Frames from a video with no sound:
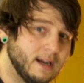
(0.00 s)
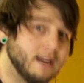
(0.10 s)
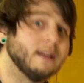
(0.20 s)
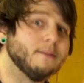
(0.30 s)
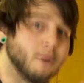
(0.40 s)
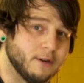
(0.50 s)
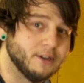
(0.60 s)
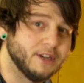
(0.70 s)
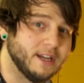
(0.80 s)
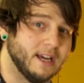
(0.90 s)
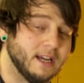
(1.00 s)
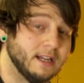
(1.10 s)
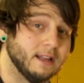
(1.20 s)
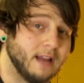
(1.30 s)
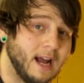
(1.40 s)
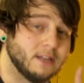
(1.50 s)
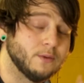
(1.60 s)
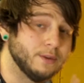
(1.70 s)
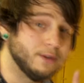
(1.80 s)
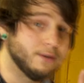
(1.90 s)
And then burnish again. And that's
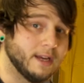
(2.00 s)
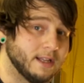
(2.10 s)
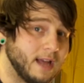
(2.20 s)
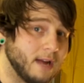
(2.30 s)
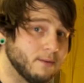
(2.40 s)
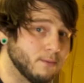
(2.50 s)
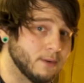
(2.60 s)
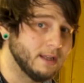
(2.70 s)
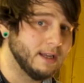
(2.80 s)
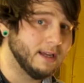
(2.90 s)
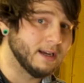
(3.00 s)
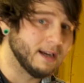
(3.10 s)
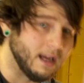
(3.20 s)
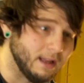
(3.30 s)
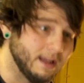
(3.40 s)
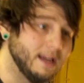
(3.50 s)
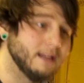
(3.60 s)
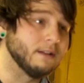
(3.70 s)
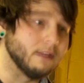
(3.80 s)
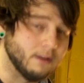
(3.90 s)
when you'll get that really
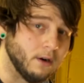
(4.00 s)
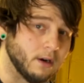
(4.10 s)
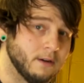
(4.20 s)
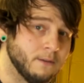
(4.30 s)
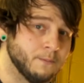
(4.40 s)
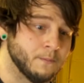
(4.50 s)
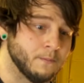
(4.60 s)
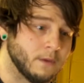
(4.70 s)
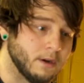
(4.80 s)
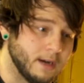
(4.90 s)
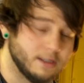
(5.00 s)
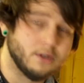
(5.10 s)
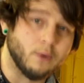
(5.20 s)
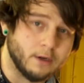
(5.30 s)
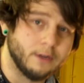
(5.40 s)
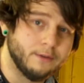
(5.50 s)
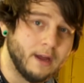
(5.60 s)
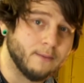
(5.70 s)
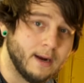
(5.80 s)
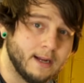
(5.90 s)
clean look. Okay. So we're going to do
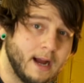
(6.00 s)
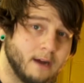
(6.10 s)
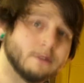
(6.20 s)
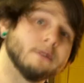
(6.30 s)
that right now. So